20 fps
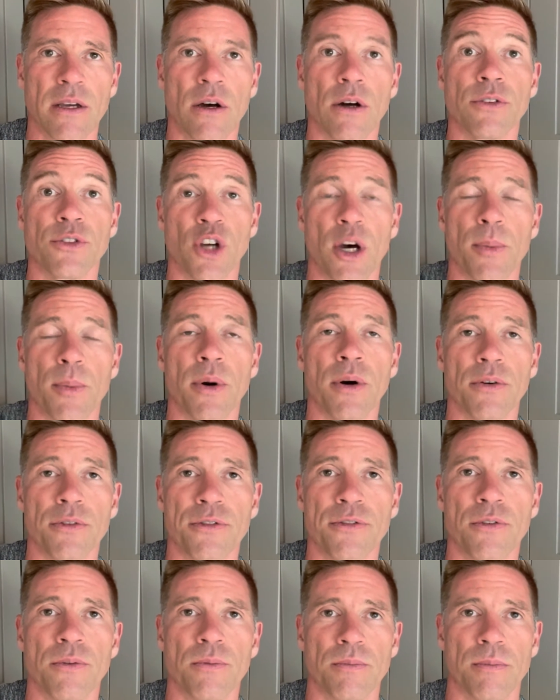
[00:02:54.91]
on top of
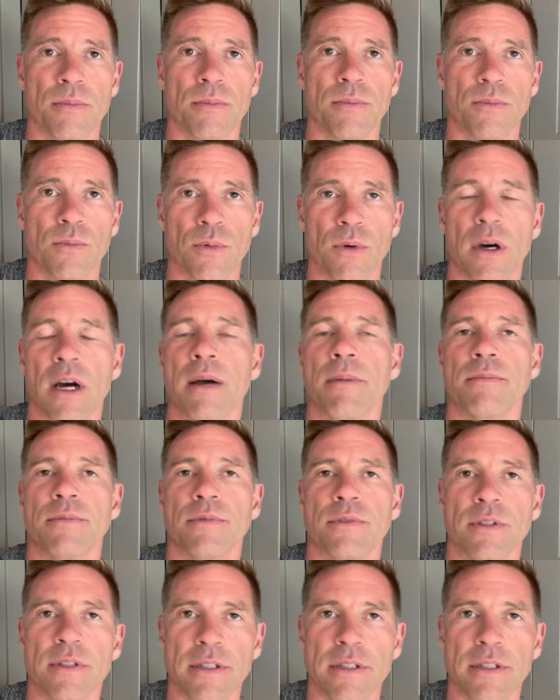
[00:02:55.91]
what I'm